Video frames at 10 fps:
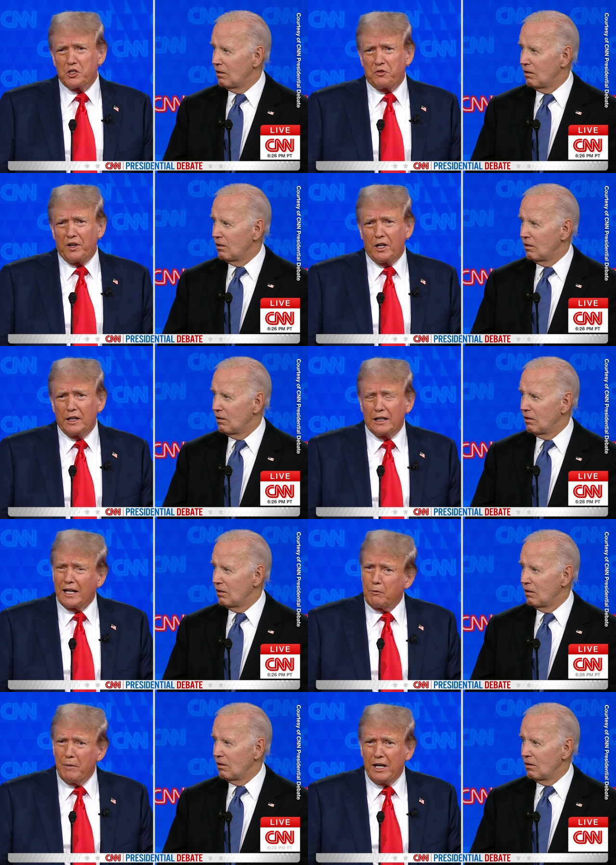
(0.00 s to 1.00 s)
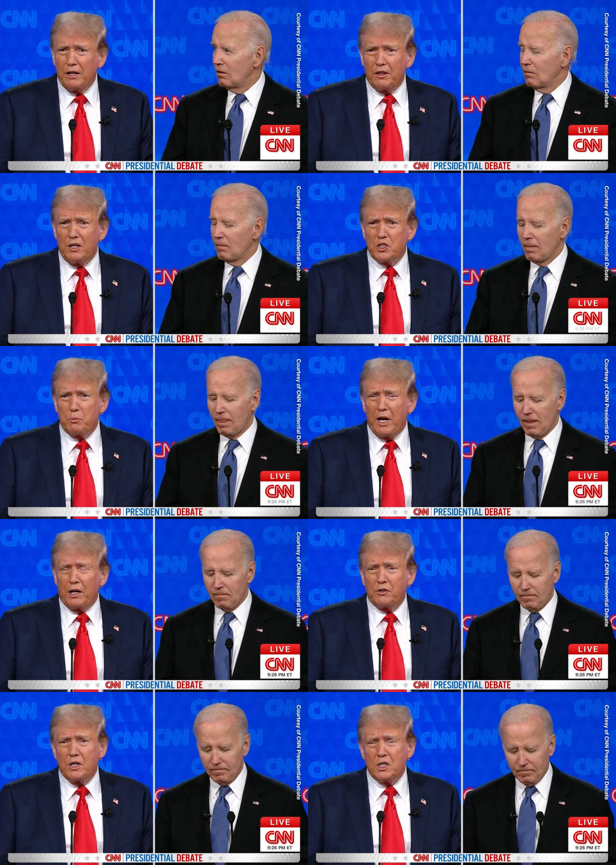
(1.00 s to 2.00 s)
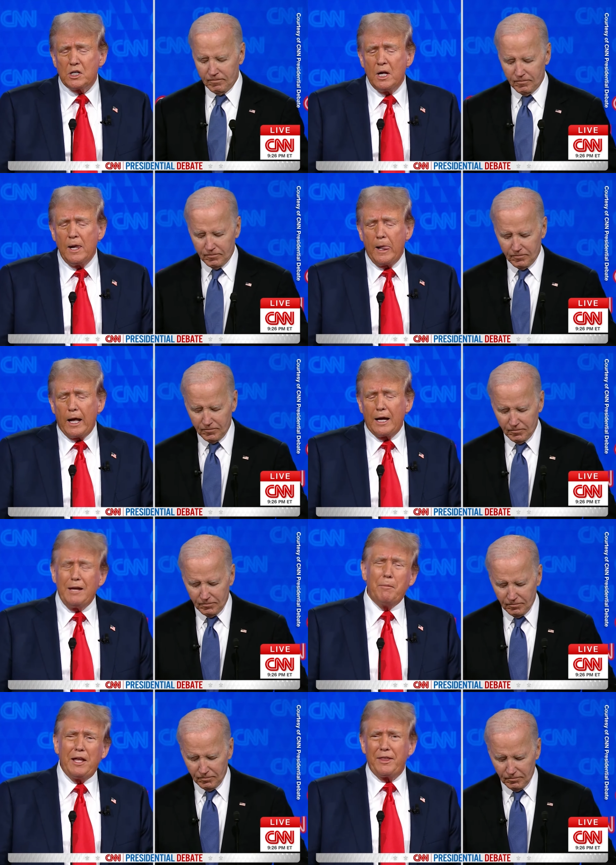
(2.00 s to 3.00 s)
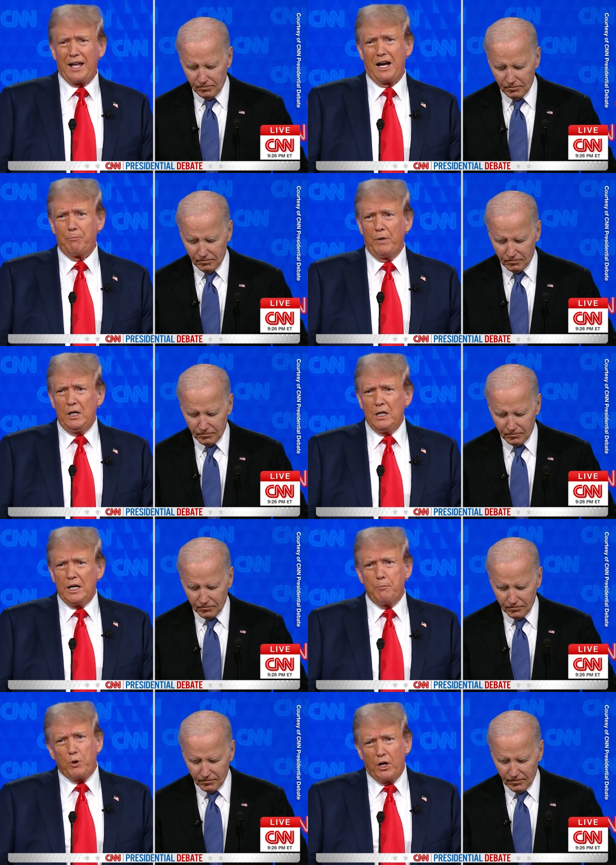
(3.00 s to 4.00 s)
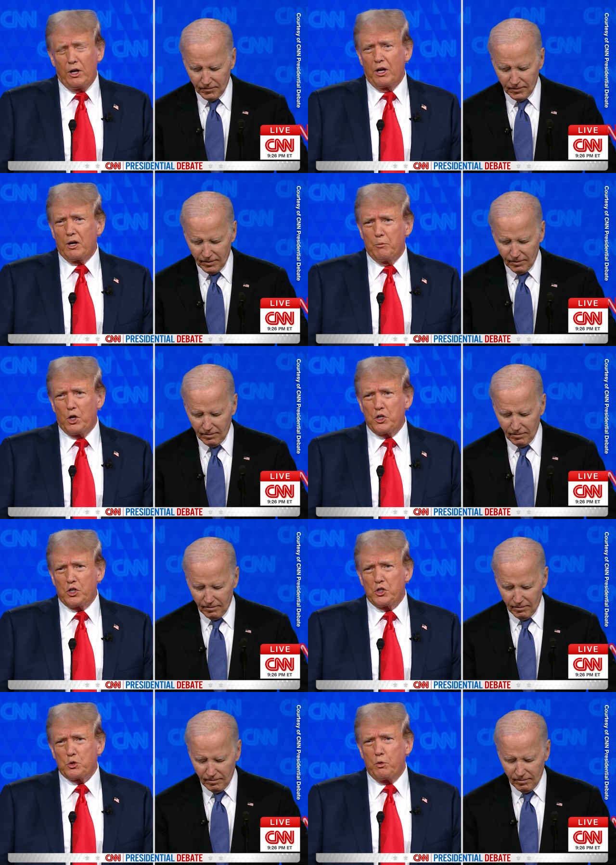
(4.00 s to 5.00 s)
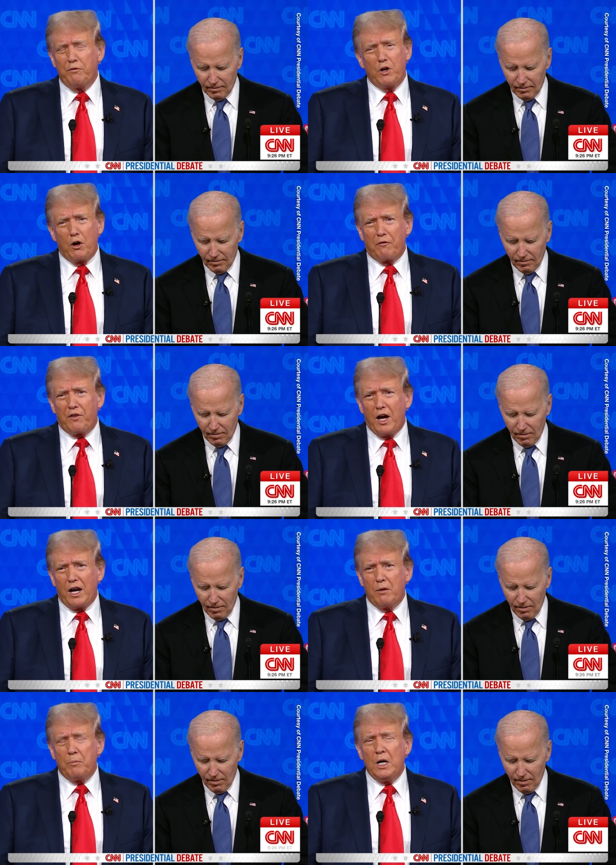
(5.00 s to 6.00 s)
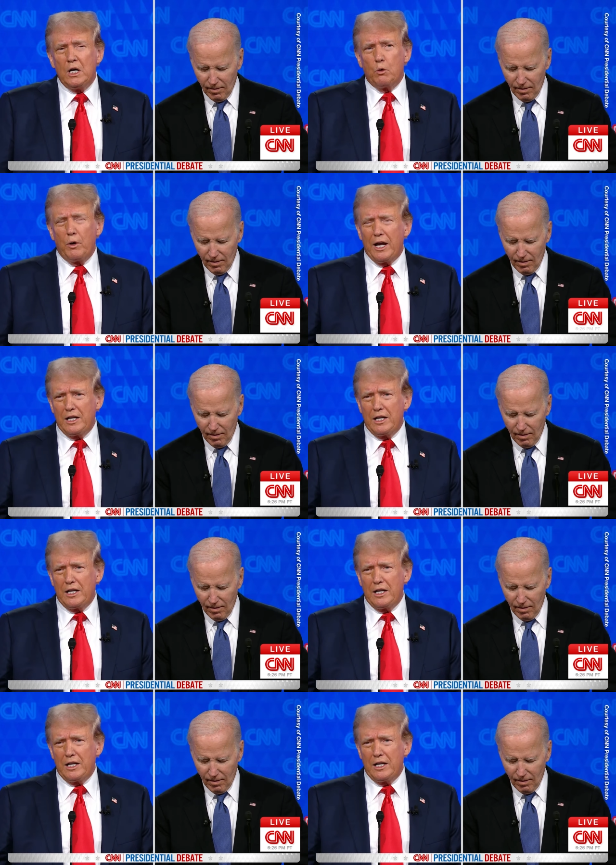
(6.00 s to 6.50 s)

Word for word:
Speaker 1: that's failing, like many of these magazines. Uh, he made that up. He put it in commercials. We've notified him. We